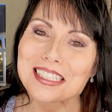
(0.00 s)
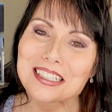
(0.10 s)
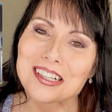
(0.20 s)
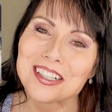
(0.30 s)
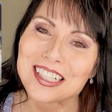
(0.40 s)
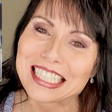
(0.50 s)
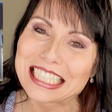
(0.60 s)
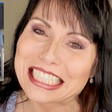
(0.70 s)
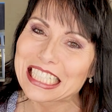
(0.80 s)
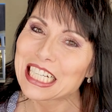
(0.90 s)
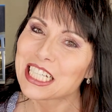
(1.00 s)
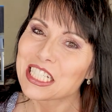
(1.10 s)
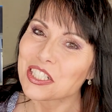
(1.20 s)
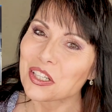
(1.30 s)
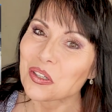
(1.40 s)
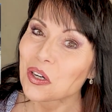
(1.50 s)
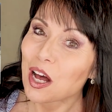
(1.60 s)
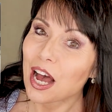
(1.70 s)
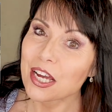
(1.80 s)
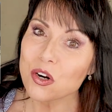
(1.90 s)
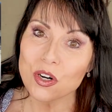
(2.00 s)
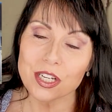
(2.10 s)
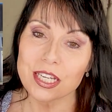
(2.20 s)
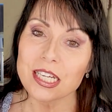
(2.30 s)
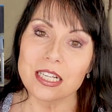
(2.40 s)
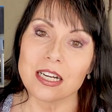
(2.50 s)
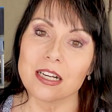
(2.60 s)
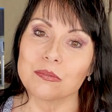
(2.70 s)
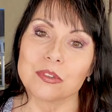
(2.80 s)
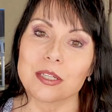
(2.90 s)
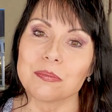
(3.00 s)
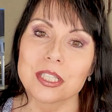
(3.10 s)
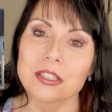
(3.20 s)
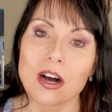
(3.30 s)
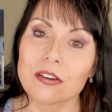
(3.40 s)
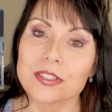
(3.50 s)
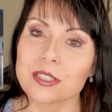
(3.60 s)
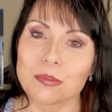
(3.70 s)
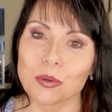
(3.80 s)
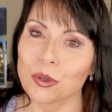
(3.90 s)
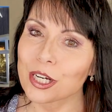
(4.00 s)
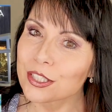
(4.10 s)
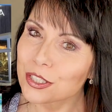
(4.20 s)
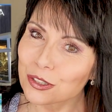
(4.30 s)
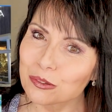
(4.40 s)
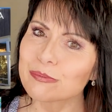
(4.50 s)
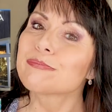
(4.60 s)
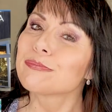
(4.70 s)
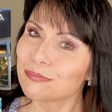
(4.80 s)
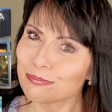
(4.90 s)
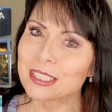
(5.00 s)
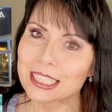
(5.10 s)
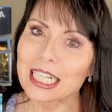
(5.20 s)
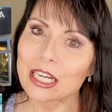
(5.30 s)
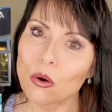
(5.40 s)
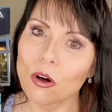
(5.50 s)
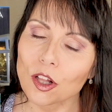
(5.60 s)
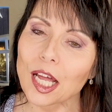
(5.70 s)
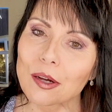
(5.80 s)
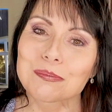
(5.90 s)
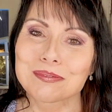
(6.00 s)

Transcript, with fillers: so, so I don't eat um, red meat often, but when I do, I go all out.